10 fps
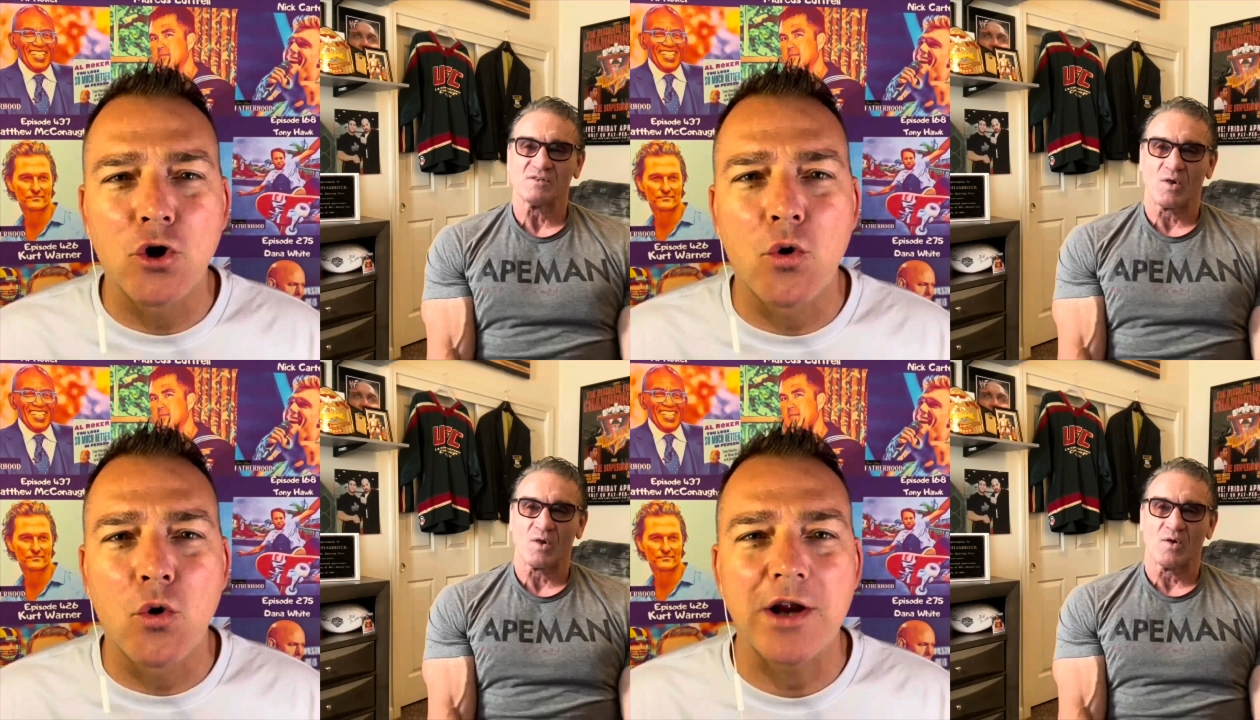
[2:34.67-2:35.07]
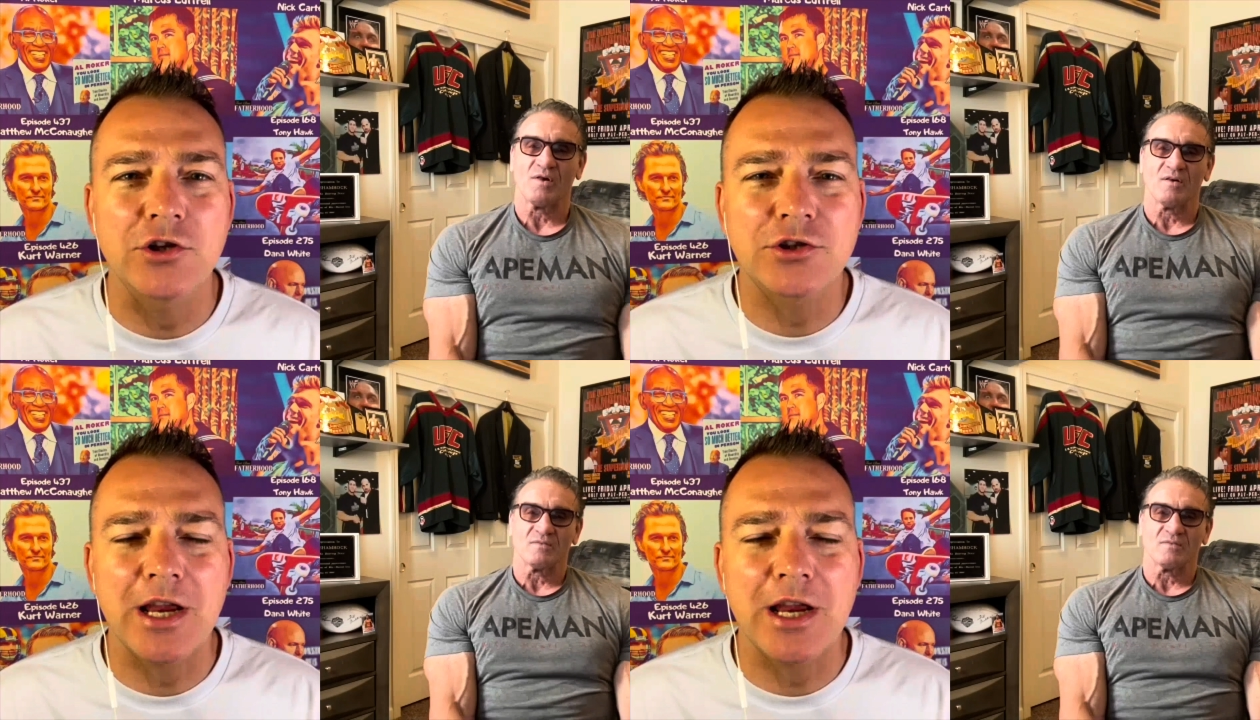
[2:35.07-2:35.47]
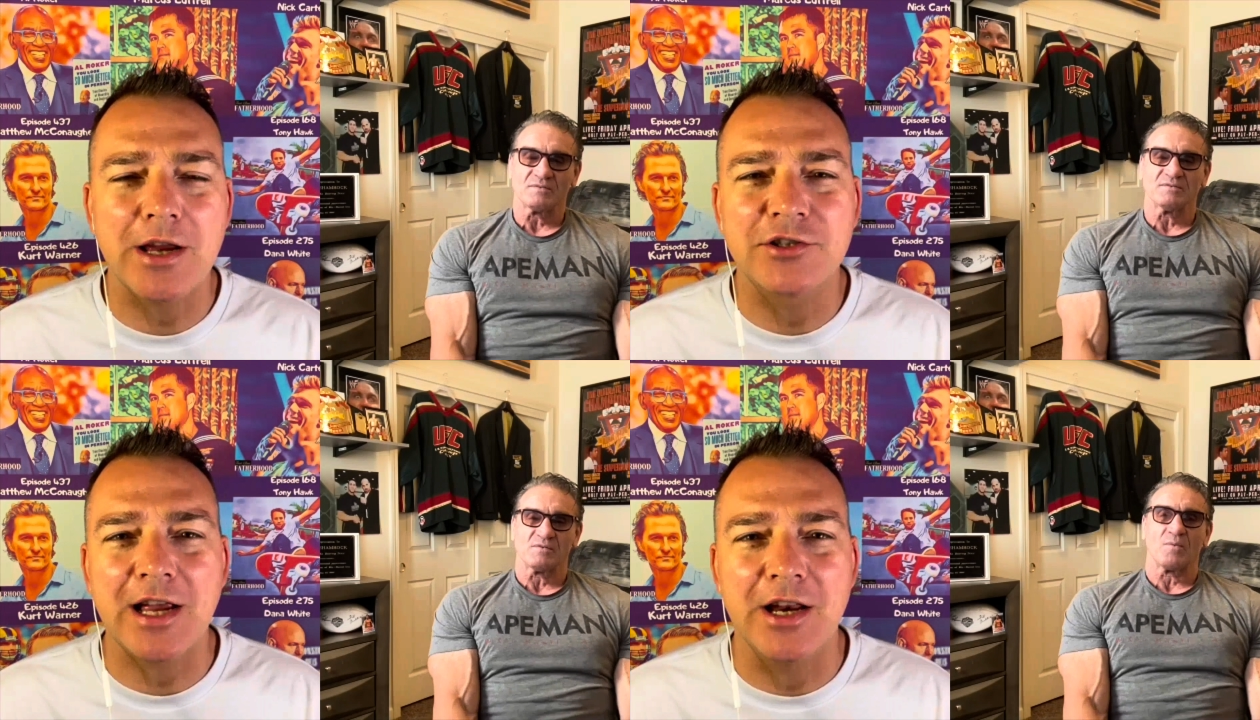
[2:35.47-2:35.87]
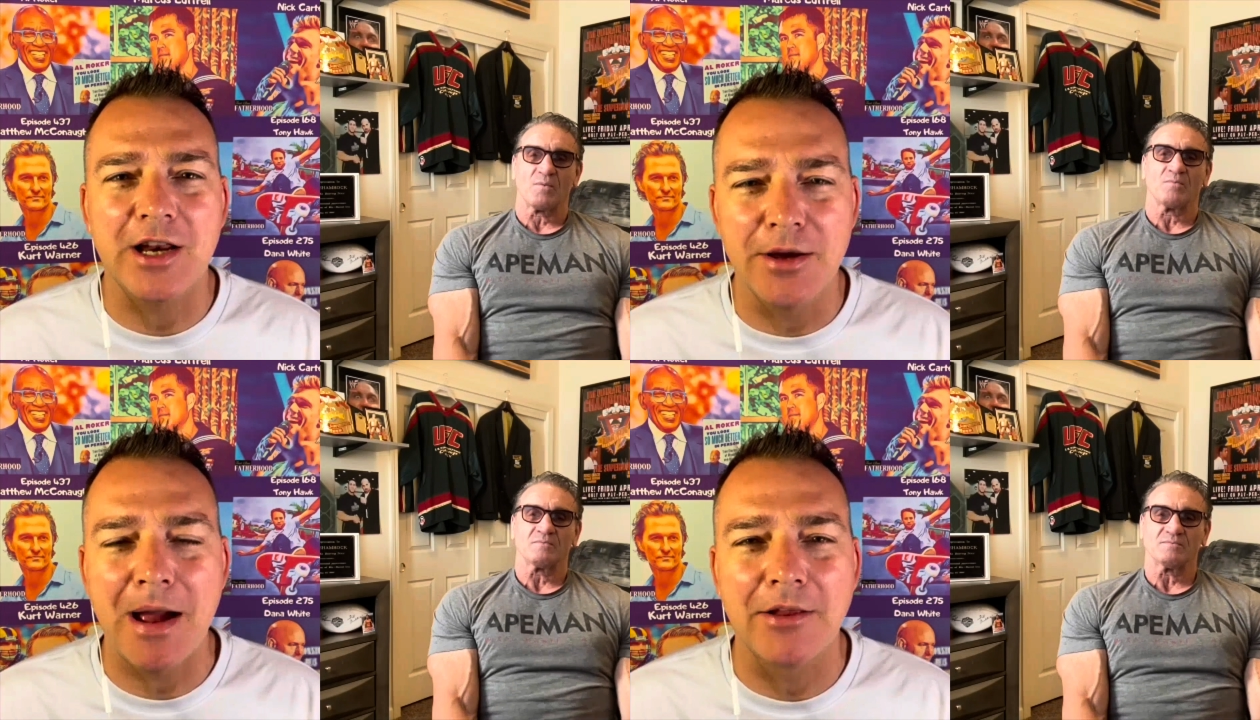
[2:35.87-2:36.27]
Speaker 1: real quick, just take a second to hit my